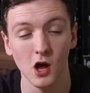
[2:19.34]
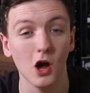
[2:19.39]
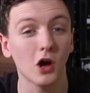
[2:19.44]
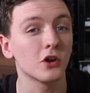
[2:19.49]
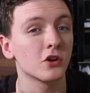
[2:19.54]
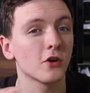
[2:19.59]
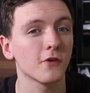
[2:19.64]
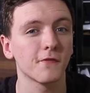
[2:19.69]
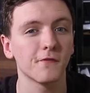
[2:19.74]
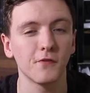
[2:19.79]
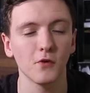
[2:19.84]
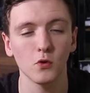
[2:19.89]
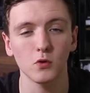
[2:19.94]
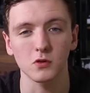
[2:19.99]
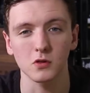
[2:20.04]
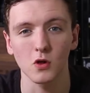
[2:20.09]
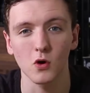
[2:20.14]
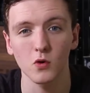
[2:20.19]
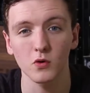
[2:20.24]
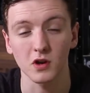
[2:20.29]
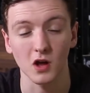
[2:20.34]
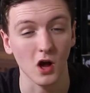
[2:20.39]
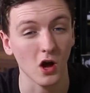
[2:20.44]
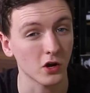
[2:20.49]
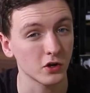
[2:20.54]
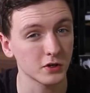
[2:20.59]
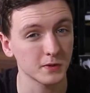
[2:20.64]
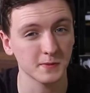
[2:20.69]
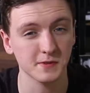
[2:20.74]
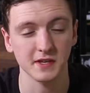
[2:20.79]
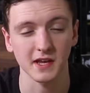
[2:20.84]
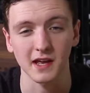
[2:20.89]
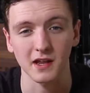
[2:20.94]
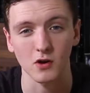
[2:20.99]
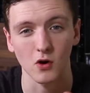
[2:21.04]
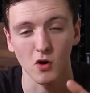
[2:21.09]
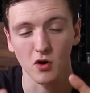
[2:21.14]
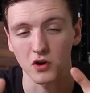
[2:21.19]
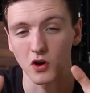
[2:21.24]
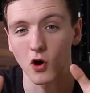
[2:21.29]
Under full load,
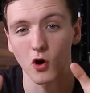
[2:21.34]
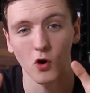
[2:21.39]
100% on